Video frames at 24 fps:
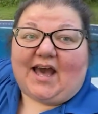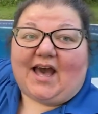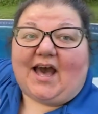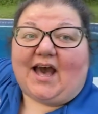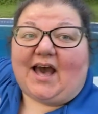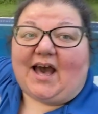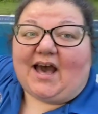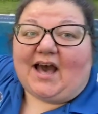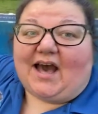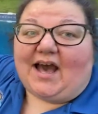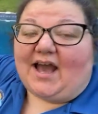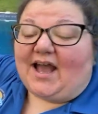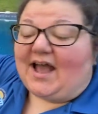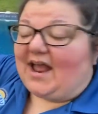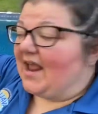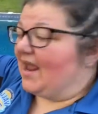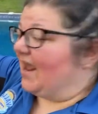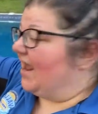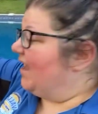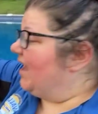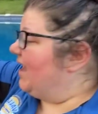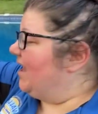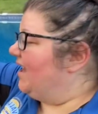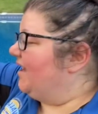
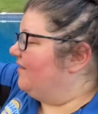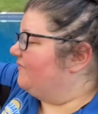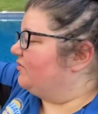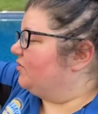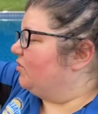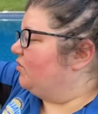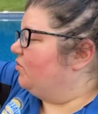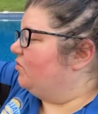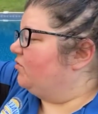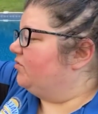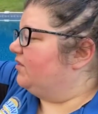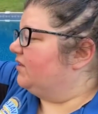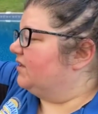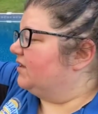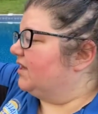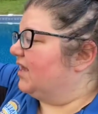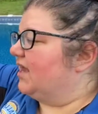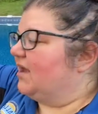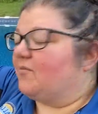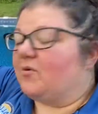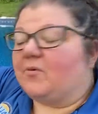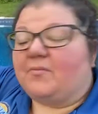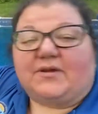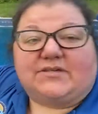I have to hold the
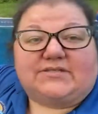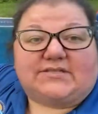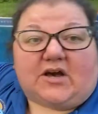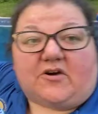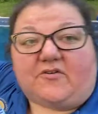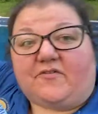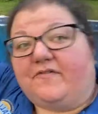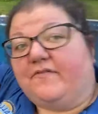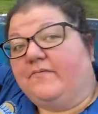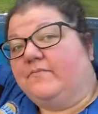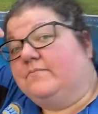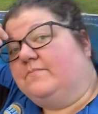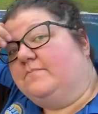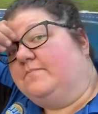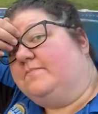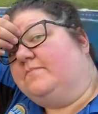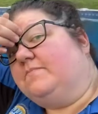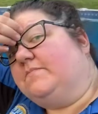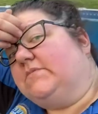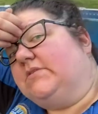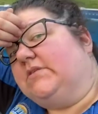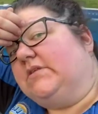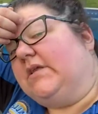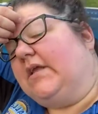camera myself.
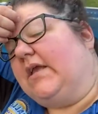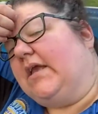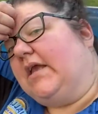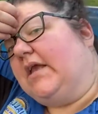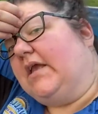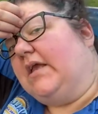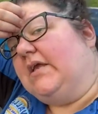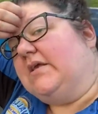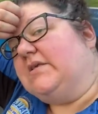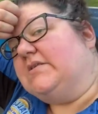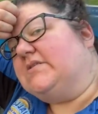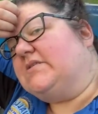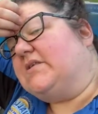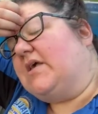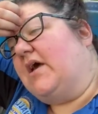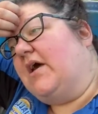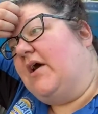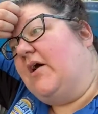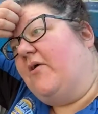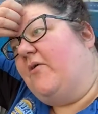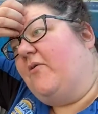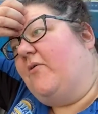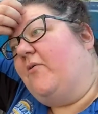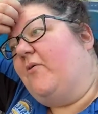
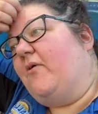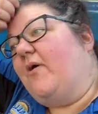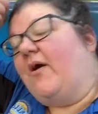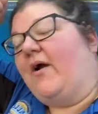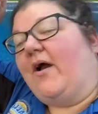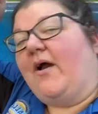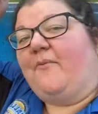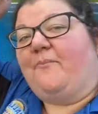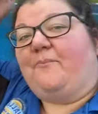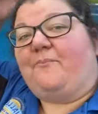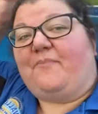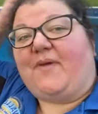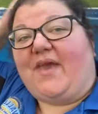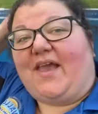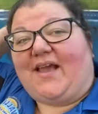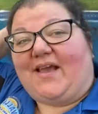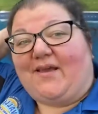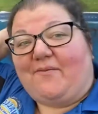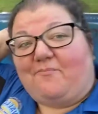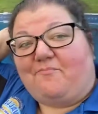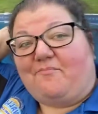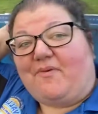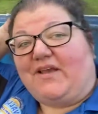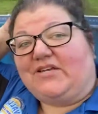So a
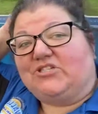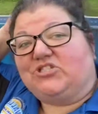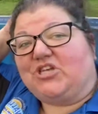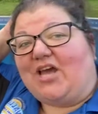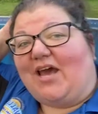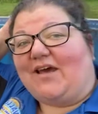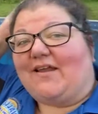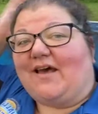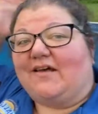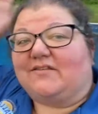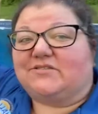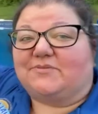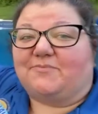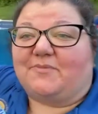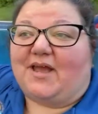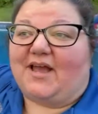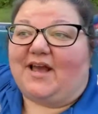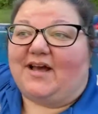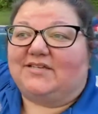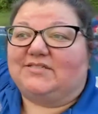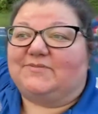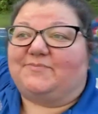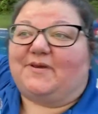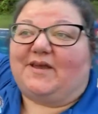big shout out to my
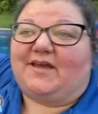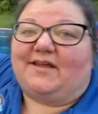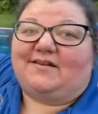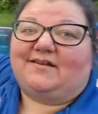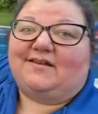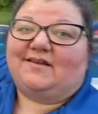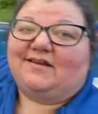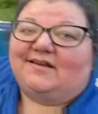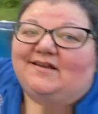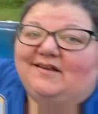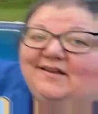husband.